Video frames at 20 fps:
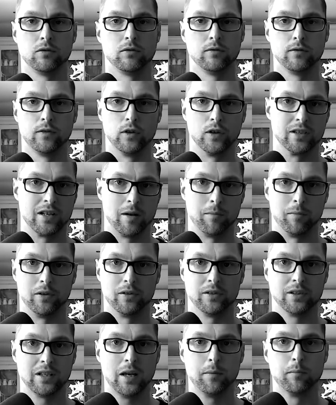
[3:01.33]
for example,
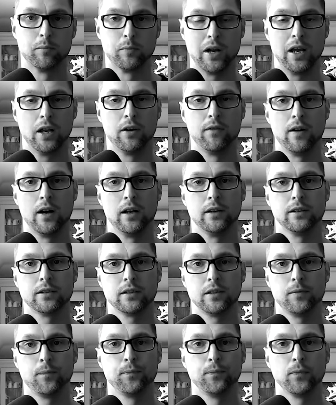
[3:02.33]
skip
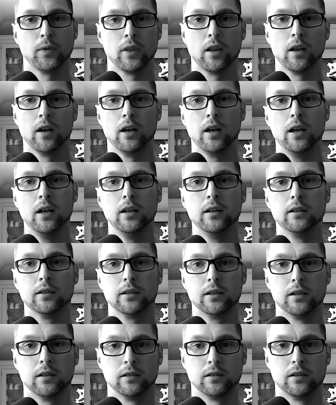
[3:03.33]
breakfast, eat
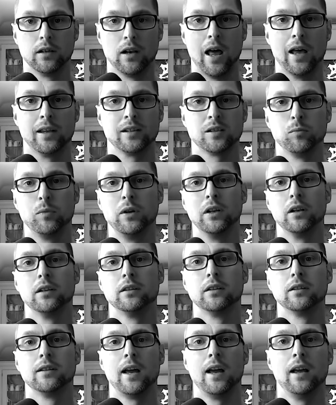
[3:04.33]
the last meal in
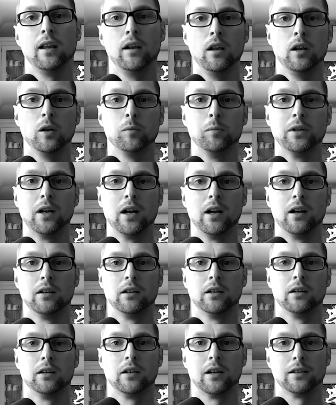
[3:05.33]
a day a little bit
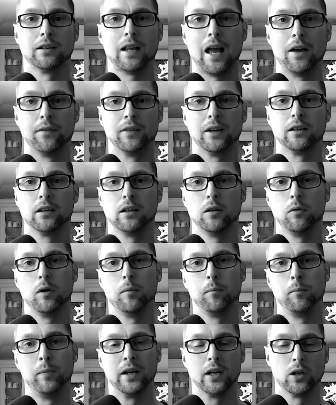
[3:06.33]
earlier, and have that
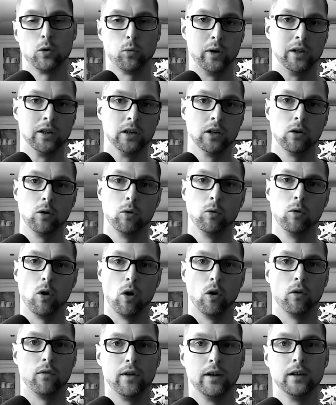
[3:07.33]
bigger window
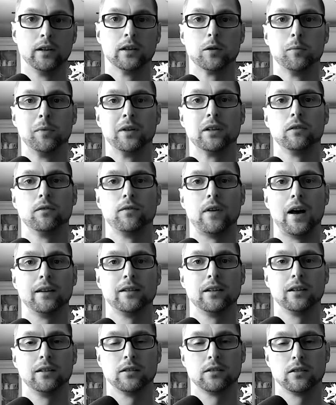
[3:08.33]
of intermittent
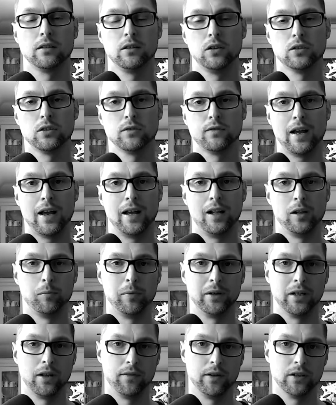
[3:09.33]
fasting. There's a lot of health
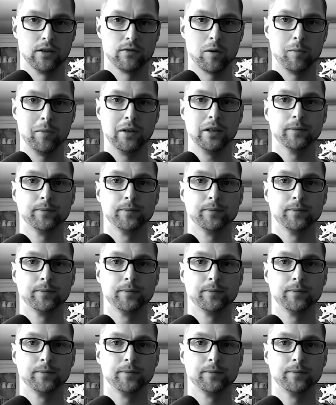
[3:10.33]
benefits from it.